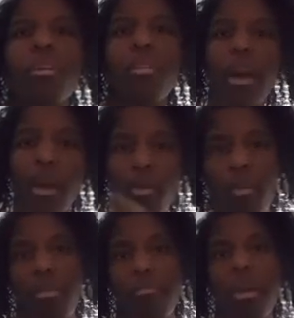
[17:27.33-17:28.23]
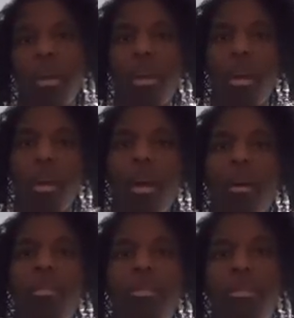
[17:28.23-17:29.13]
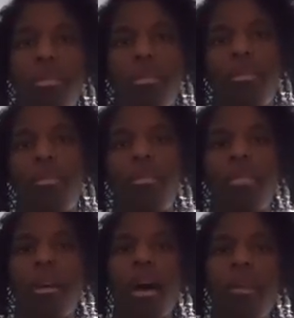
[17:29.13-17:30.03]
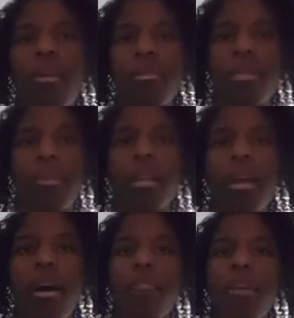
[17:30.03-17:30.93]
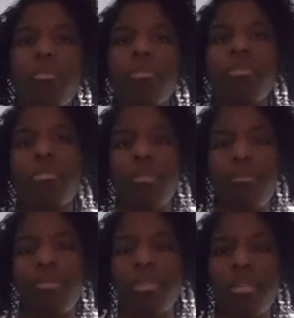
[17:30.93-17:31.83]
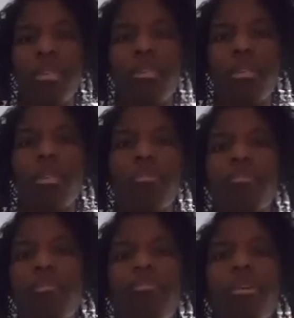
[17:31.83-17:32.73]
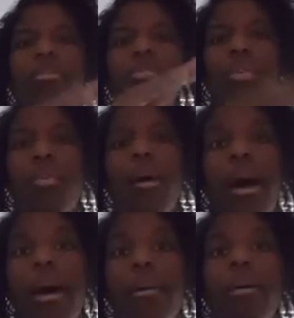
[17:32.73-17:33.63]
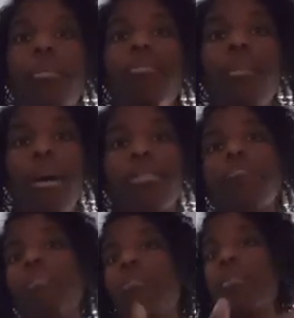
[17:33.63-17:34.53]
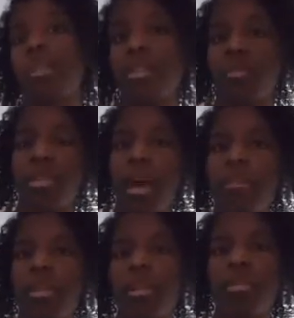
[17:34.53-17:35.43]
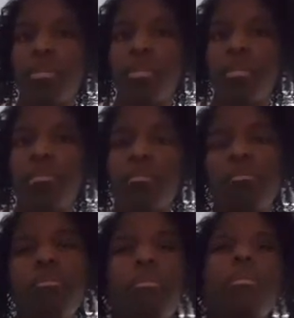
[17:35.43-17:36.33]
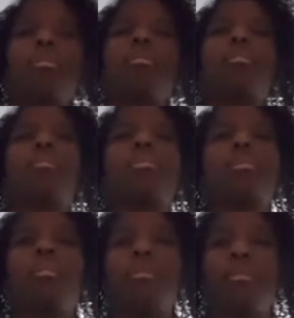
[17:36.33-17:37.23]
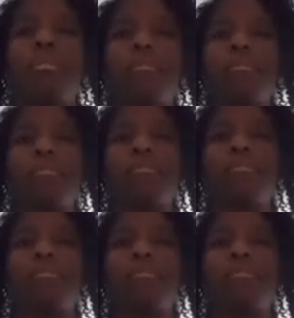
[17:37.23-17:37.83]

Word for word: Like with me and the guy that was in my life, that was only for a season. It was for me to go back and correct. Maybe that's what's happening to you. Um,